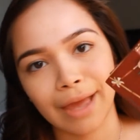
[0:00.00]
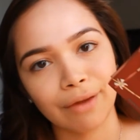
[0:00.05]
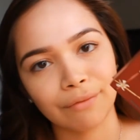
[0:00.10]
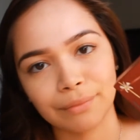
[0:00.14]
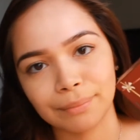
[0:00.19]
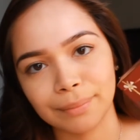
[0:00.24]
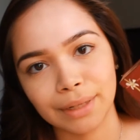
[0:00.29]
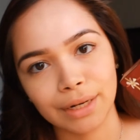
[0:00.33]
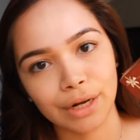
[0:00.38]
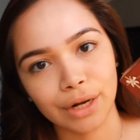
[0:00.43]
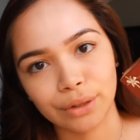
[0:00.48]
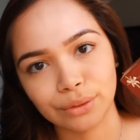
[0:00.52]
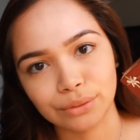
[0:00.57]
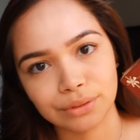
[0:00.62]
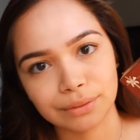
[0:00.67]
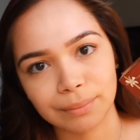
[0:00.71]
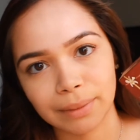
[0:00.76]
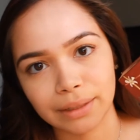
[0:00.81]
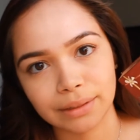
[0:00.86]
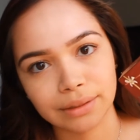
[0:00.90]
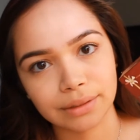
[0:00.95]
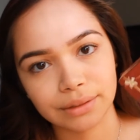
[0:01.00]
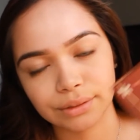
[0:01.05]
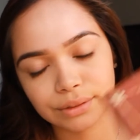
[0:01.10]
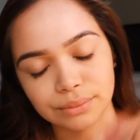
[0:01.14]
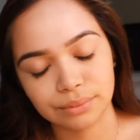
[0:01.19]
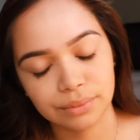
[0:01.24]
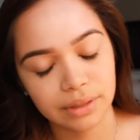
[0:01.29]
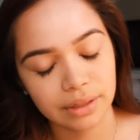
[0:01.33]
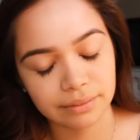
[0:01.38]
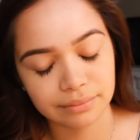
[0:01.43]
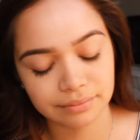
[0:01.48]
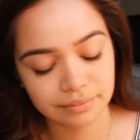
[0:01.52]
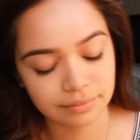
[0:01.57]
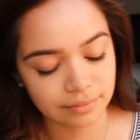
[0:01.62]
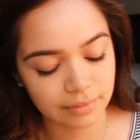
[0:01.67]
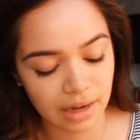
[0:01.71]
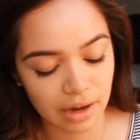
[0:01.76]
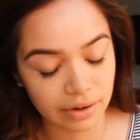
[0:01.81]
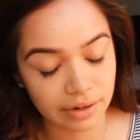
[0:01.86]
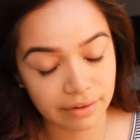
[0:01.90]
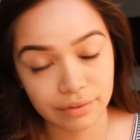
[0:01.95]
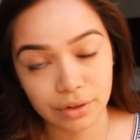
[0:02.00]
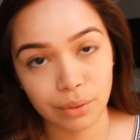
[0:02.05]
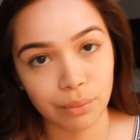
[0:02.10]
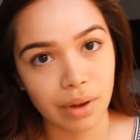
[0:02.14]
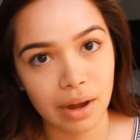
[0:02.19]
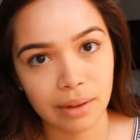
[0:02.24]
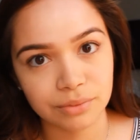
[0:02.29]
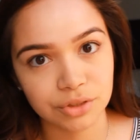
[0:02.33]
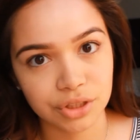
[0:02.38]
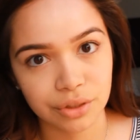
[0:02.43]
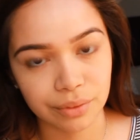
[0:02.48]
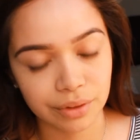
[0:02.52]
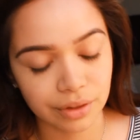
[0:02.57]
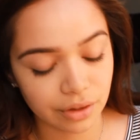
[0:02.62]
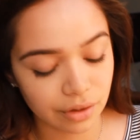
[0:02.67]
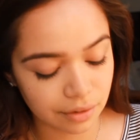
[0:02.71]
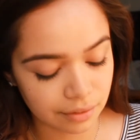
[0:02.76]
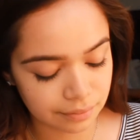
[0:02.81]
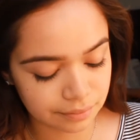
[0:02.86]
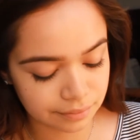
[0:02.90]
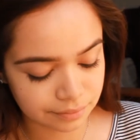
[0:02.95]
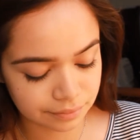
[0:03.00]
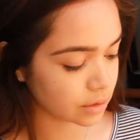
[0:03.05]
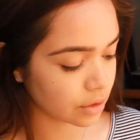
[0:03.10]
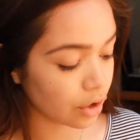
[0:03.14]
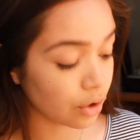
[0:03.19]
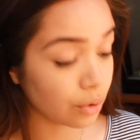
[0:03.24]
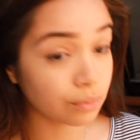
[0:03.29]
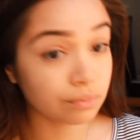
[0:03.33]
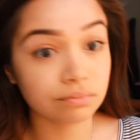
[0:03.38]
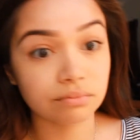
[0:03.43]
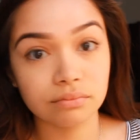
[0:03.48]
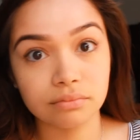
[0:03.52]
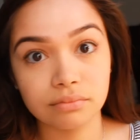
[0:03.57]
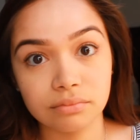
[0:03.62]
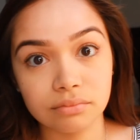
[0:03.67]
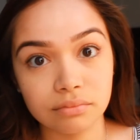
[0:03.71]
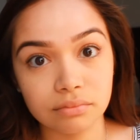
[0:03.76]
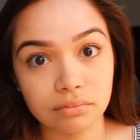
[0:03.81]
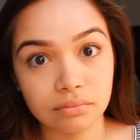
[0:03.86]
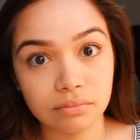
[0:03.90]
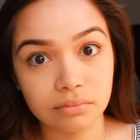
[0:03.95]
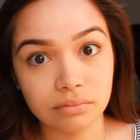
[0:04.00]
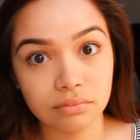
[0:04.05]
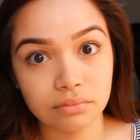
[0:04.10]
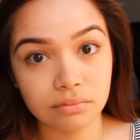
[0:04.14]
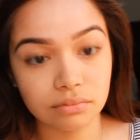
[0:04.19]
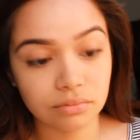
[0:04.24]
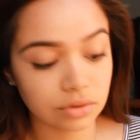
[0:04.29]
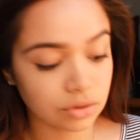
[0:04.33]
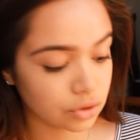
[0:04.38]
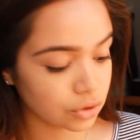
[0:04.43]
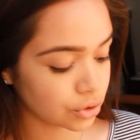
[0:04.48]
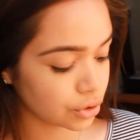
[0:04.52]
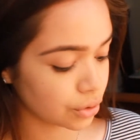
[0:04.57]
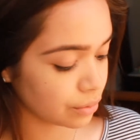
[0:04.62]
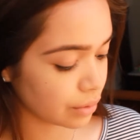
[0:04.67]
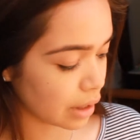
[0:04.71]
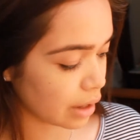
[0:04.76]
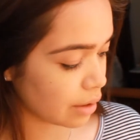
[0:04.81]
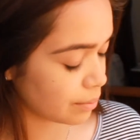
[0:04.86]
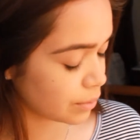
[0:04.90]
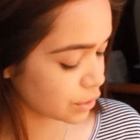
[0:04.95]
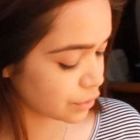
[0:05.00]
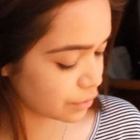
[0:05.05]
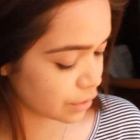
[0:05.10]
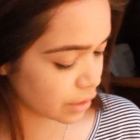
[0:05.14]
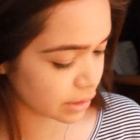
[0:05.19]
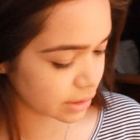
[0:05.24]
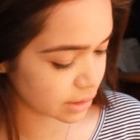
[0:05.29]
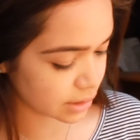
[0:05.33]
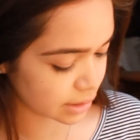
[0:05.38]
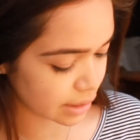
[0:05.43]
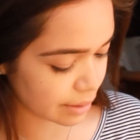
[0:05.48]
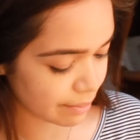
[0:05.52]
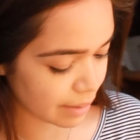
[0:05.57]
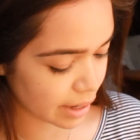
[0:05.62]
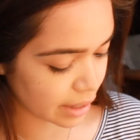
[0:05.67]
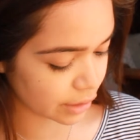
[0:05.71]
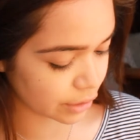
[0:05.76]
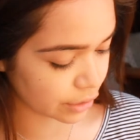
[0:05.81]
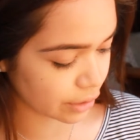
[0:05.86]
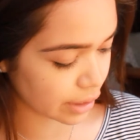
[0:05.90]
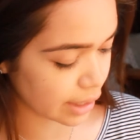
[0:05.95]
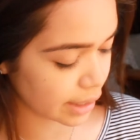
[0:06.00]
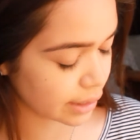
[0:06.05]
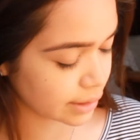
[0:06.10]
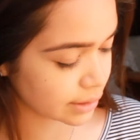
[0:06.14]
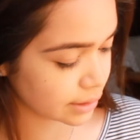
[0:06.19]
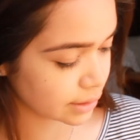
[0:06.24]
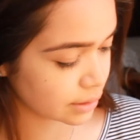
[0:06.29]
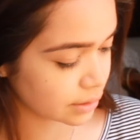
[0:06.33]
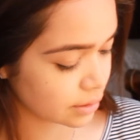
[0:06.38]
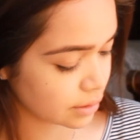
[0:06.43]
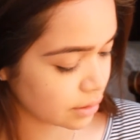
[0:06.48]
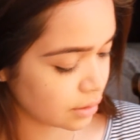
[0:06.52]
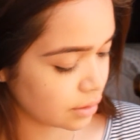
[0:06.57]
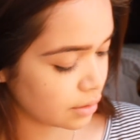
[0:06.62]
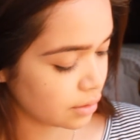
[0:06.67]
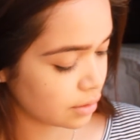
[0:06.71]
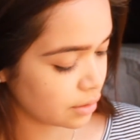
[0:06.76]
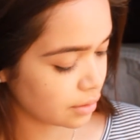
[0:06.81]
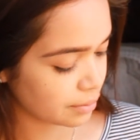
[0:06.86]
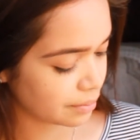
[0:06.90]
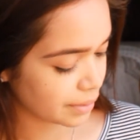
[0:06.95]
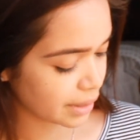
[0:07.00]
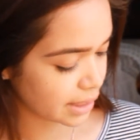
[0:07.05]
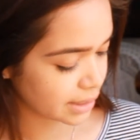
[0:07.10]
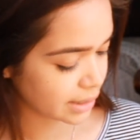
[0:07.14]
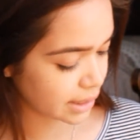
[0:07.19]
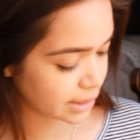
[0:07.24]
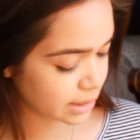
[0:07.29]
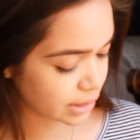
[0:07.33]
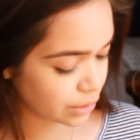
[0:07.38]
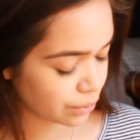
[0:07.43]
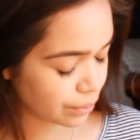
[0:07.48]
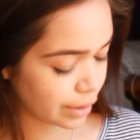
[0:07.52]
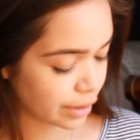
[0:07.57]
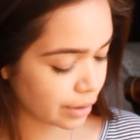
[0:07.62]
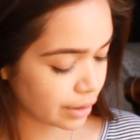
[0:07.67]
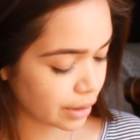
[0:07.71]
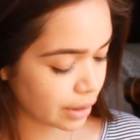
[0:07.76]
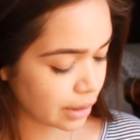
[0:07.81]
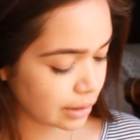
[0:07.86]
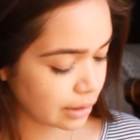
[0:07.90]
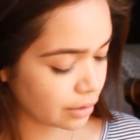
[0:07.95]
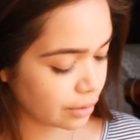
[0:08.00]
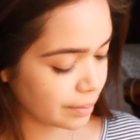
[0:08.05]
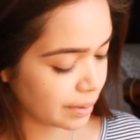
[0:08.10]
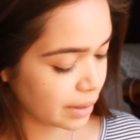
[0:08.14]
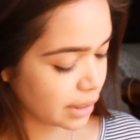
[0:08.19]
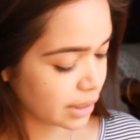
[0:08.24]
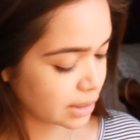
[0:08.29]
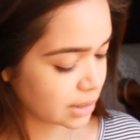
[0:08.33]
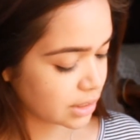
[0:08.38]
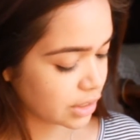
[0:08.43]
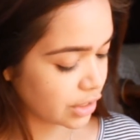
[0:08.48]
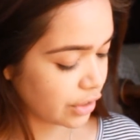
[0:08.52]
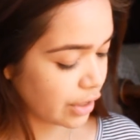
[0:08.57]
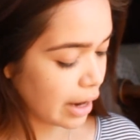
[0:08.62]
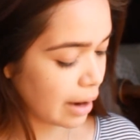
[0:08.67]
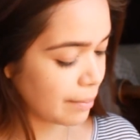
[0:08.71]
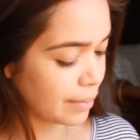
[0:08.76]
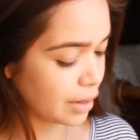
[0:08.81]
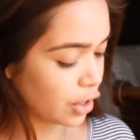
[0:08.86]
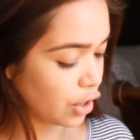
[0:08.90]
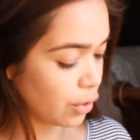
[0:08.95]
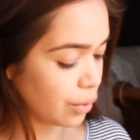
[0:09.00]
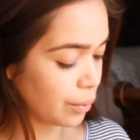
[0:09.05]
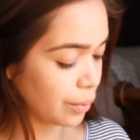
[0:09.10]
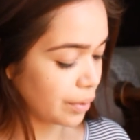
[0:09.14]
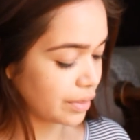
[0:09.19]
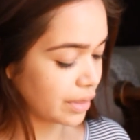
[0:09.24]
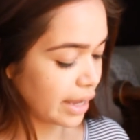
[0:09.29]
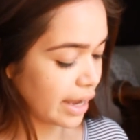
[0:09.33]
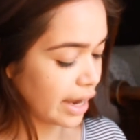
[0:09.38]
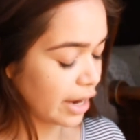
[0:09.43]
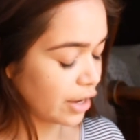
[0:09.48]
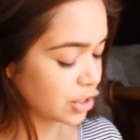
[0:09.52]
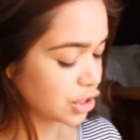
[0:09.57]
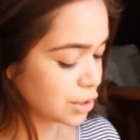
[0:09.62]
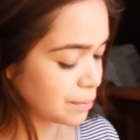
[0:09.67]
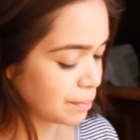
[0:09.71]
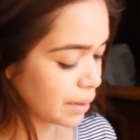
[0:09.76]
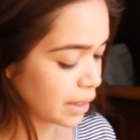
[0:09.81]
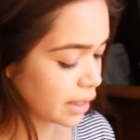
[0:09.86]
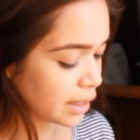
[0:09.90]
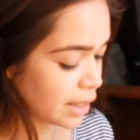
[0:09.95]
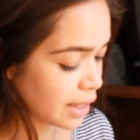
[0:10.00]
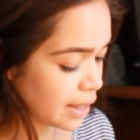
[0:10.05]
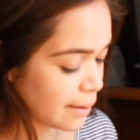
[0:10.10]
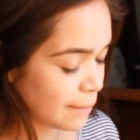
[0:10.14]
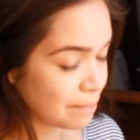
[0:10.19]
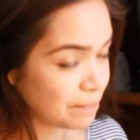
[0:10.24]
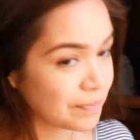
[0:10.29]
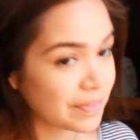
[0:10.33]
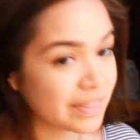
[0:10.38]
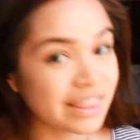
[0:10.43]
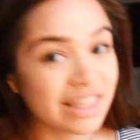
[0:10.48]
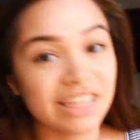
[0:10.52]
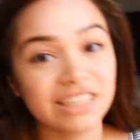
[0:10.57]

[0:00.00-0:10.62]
Everybody knows about this one. I don't even know why I'm showing you. Oh, shoot, I almost forgot to set my under eyes. Because I did wear a little bit of concealer, I'm going to go in with the Airspun.